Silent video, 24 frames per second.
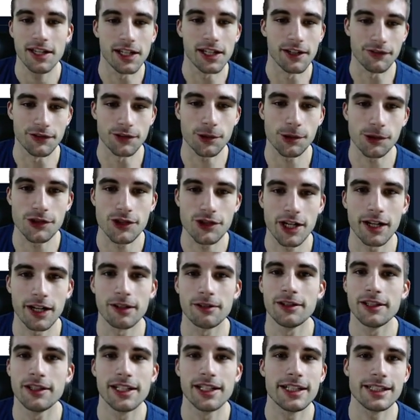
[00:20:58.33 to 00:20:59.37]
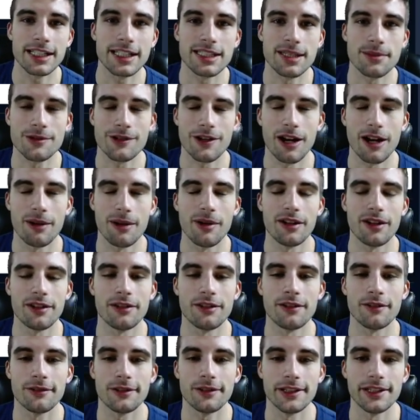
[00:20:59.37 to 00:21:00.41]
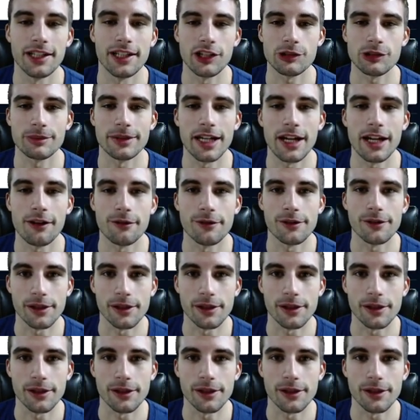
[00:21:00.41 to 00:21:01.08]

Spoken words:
If you're new to the channel, hit that subscribe button. Really helps me out.